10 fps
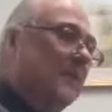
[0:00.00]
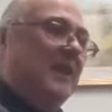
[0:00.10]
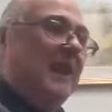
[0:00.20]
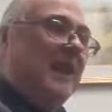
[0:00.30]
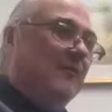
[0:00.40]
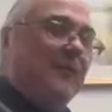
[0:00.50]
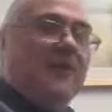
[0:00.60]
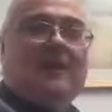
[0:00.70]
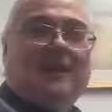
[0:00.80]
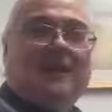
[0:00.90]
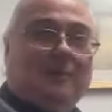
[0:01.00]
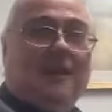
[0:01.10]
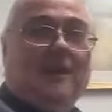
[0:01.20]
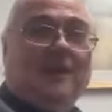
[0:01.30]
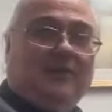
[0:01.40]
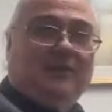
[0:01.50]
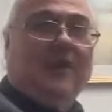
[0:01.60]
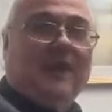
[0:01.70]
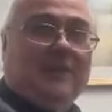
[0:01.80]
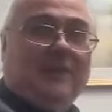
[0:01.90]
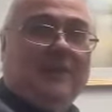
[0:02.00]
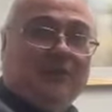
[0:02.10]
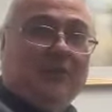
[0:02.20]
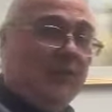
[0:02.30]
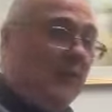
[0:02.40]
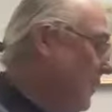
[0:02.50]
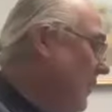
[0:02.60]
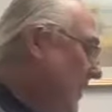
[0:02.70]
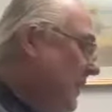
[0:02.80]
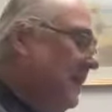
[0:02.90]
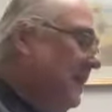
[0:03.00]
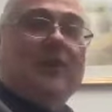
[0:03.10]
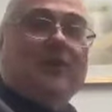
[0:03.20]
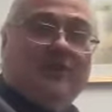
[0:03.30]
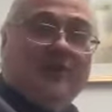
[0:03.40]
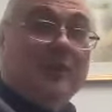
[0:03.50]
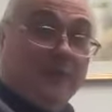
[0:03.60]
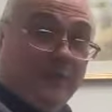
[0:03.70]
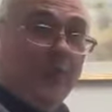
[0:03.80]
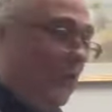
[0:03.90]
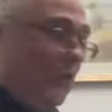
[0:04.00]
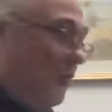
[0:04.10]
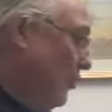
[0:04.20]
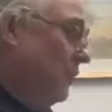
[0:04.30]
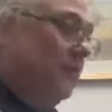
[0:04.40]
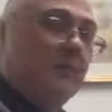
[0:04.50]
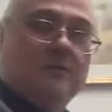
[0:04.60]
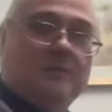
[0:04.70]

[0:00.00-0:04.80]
that infinitely repeats to end the song. It starts out on the 4 chord,